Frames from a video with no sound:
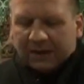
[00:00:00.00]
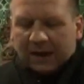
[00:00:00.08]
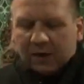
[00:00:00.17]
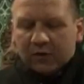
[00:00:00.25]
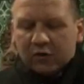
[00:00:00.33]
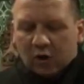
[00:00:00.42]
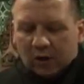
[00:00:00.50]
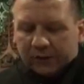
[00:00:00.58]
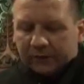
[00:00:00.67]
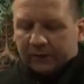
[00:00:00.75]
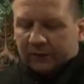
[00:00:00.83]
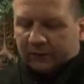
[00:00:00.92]
They are
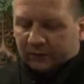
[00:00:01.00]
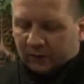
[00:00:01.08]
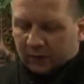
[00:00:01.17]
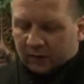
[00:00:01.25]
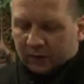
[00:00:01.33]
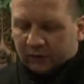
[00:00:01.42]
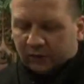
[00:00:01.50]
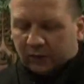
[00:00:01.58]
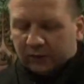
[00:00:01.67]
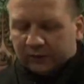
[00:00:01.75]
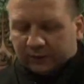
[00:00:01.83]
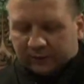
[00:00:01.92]
not the scourge
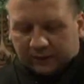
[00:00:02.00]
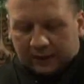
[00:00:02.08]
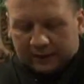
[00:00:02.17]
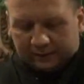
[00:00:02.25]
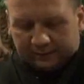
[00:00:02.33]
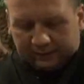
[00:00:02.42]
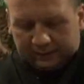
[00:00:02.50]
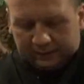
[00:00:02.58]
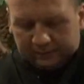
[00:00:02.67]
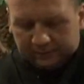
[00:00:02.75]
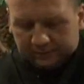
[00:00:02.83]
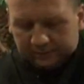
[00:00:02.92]
on society.
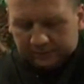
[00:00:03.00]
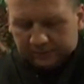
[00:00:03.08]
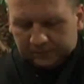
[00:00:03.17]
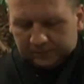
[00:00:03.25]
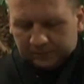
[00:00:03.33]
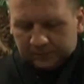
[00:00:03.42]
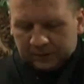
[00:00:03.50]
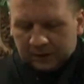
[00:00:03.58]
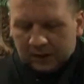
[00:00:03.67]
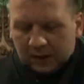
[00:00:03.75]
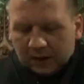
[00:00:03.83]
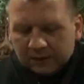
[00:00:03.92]

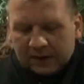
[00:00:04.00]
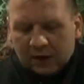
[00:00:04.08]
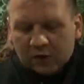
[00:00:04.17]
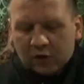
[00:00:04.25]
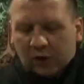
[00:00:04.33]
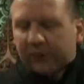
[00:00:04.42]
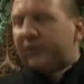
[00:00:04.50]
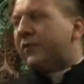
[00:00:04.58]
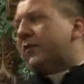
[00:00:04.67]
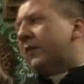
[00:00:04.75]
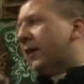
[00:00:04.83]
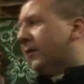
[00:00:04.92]
They are not
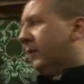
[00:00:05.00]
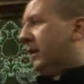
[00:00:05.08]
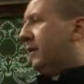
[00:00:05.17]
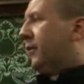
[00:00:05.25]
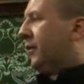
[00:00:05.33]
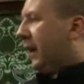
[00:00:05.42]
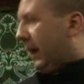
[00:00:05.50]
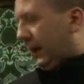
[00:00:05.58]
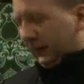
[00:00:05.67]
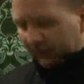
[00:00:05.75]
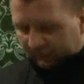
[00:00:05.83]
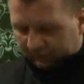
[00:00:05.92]
disgusting
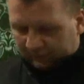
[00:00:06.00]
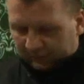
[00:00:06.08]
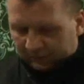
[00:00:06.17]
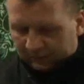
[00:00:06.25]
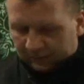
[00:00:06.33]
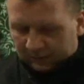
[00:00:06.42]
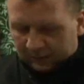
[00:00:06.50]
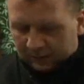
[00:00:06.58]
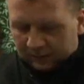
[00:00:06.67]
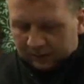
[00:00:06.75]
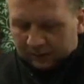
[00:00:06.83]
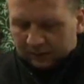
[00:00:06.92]
things
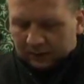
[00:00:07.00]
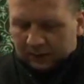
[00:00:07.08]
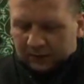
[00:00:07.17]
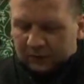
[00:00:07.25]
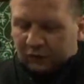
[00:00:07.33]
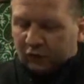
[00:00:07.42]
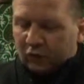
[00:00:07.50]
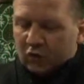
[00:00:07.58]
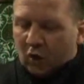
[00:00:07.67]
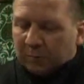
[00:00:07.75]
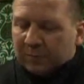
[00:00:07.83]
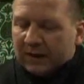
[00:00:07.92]
that should
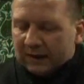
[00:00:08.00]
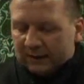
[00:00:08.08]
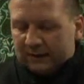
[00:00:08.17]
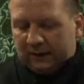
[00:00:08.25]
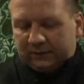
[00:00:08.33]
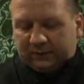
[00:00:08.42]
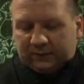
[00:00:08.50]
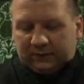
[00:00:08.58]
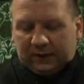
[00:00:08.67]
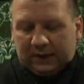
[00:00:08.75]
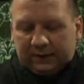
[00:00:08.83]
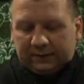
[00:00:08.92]
not be in a nice
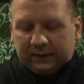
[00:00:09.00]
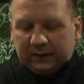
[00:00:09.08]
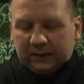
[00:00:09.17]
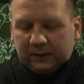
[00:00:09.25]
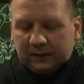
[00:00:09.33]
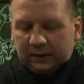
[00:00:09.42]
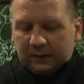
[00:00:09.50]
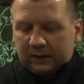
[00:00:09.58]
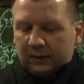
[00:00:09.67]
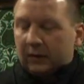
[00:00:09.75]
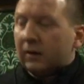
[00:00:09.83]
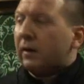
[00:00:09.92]
society.
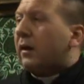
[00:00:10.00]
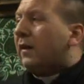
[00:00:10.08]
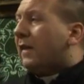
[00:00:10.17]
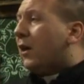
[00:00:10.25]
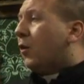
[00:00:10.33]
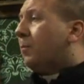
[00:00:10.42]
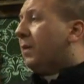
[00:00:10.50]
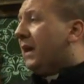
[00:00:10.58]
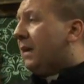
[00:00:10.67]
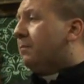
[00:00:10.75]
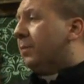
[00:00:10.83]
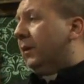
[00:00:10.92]
They are
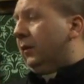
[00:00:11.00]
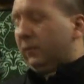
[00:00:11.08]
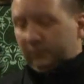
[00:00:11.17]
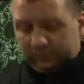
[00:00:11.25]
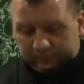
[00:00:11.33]
people.